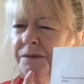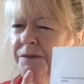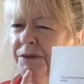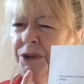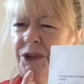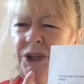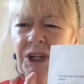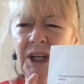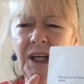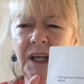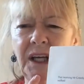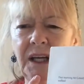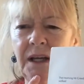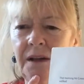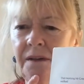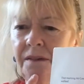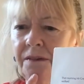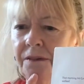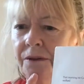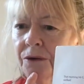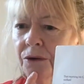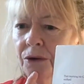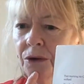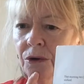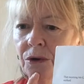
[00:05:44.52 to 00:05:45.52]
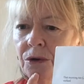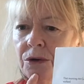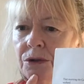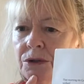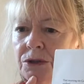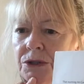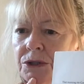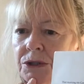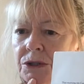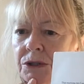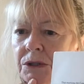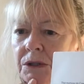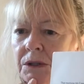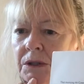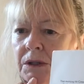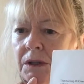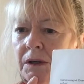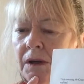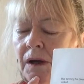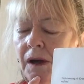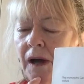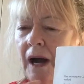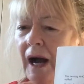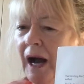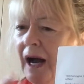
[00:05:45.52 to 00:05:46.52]
funny, he thought.
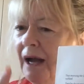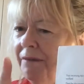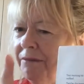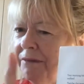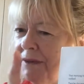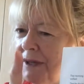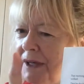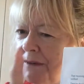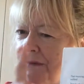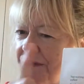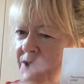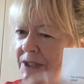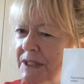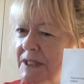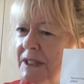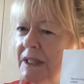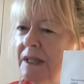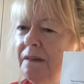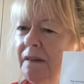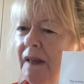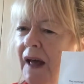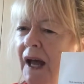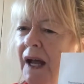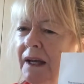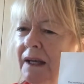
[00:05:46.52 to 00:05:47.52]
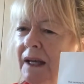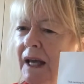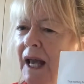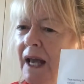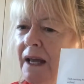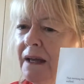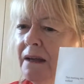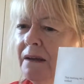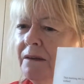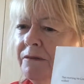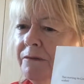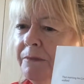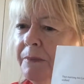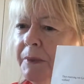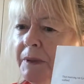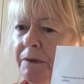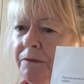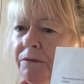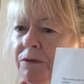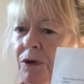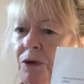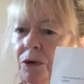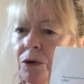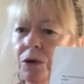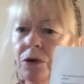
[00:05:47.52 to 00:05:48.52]
I've never seen that cave
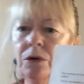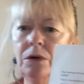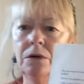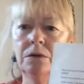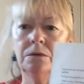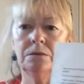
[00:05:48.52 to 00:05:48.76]
before.